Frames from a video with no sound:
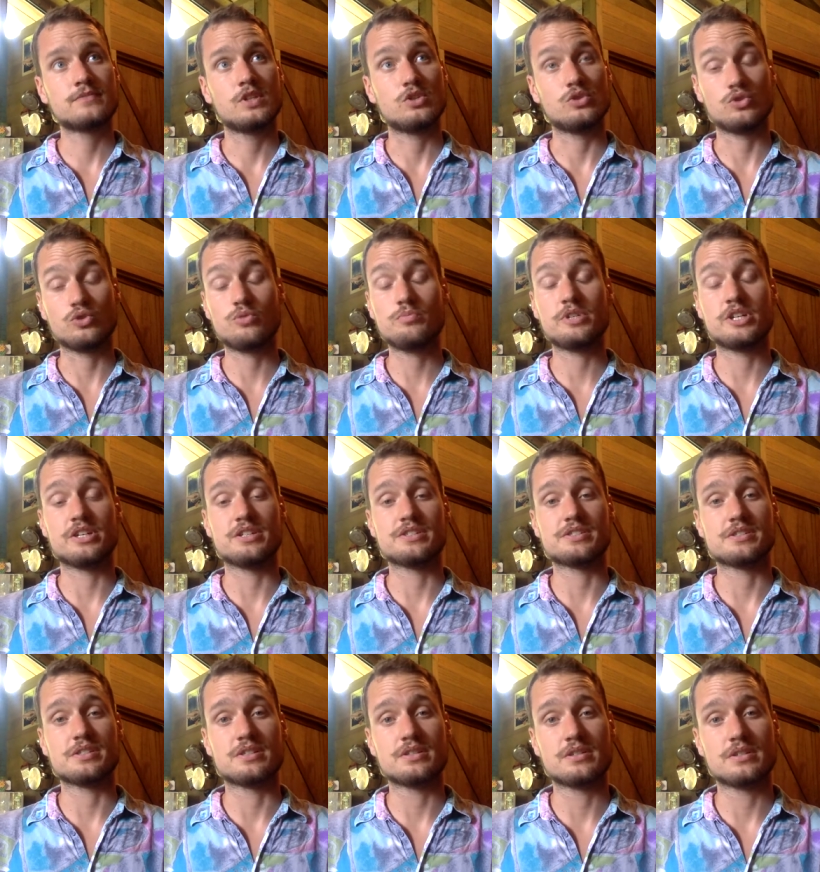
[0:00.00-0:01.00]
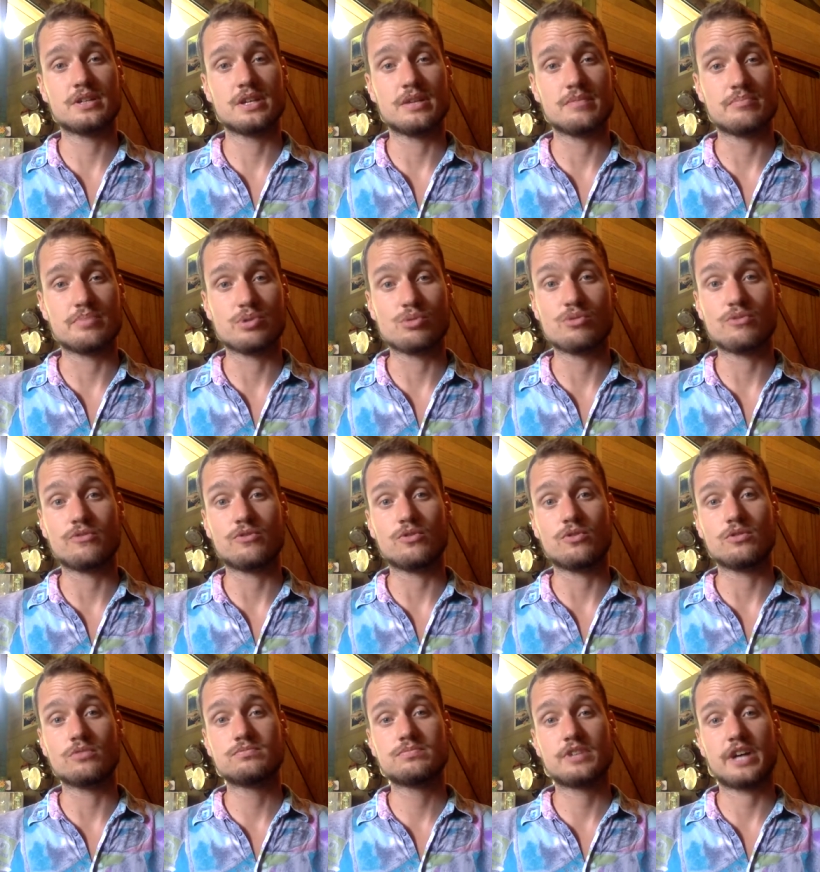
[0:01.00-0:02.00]
luminous and, and
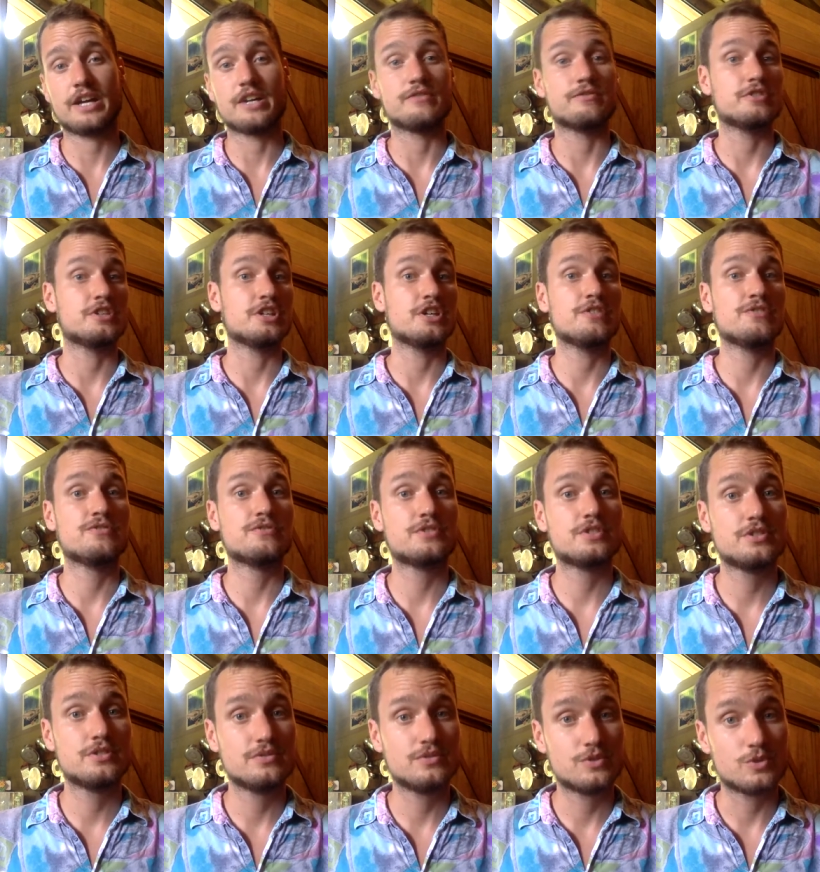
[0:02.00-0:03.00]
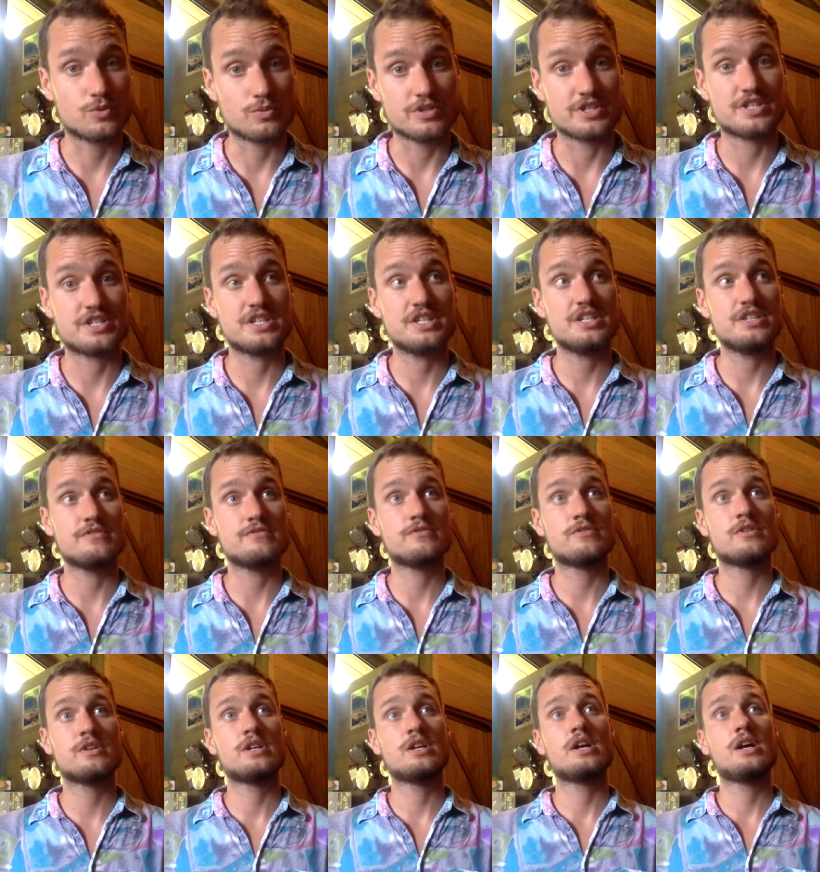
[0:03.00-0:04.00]
beautiful kind of gift to receive,
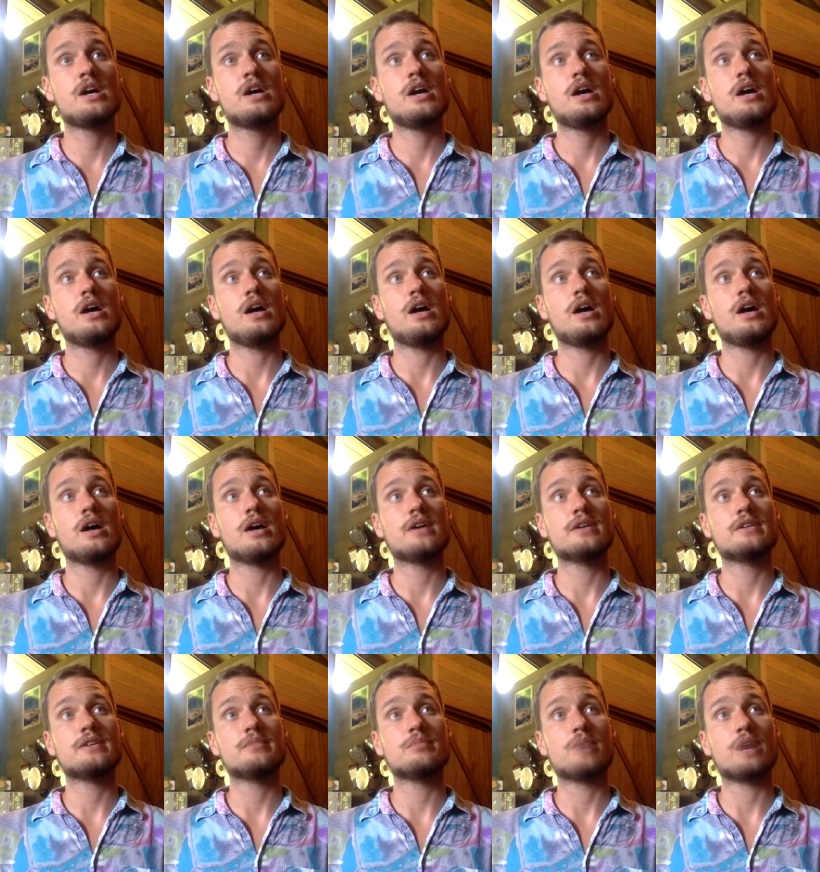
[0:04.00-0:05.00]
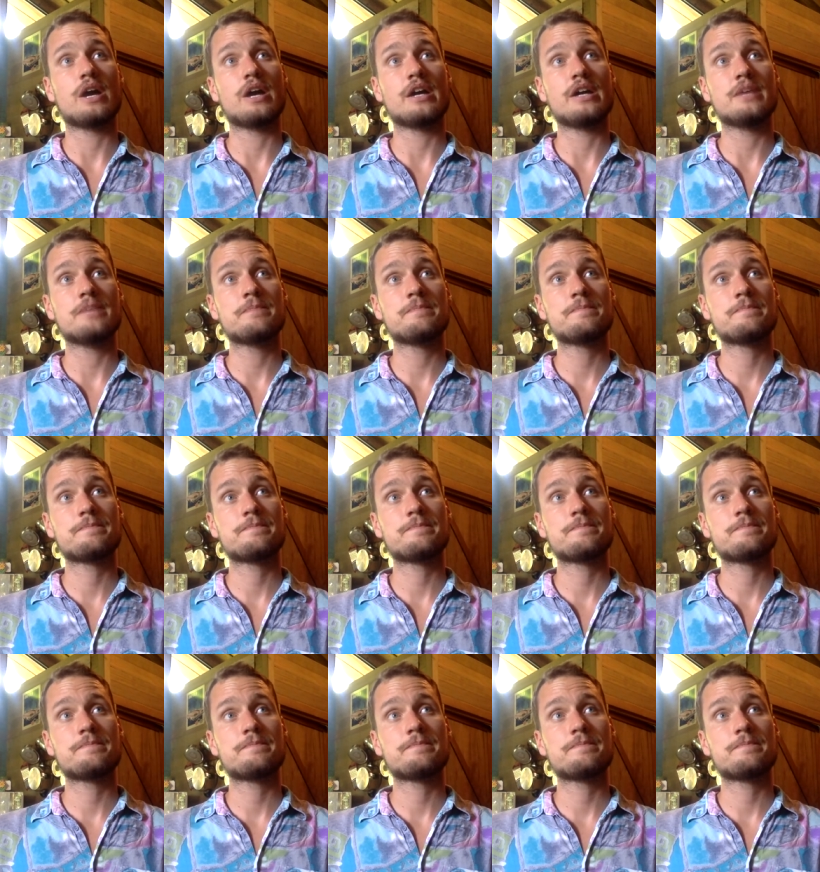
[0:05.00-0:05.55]
uh, in my